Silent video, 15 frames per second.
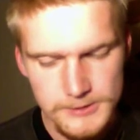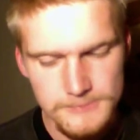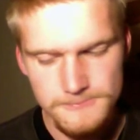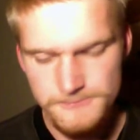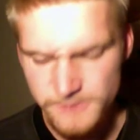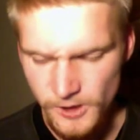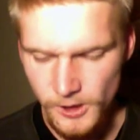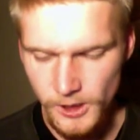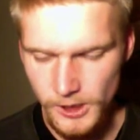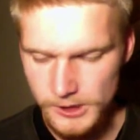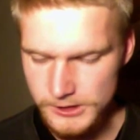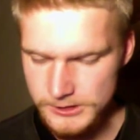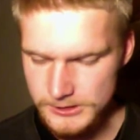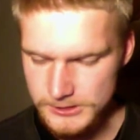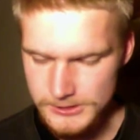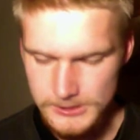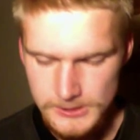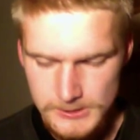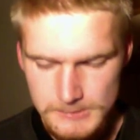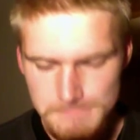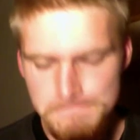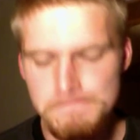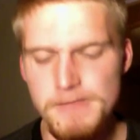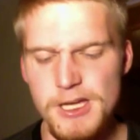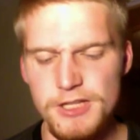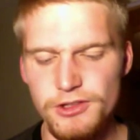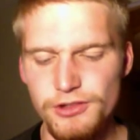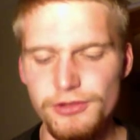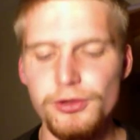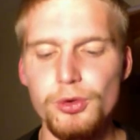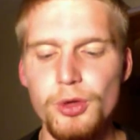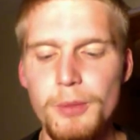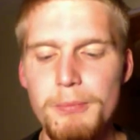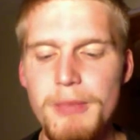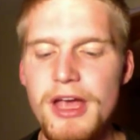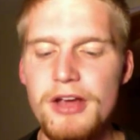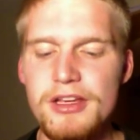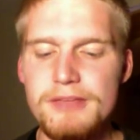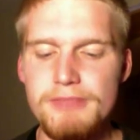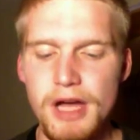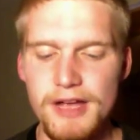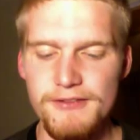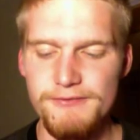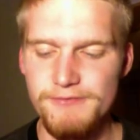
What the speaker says: Faugh! I'd sooner marry my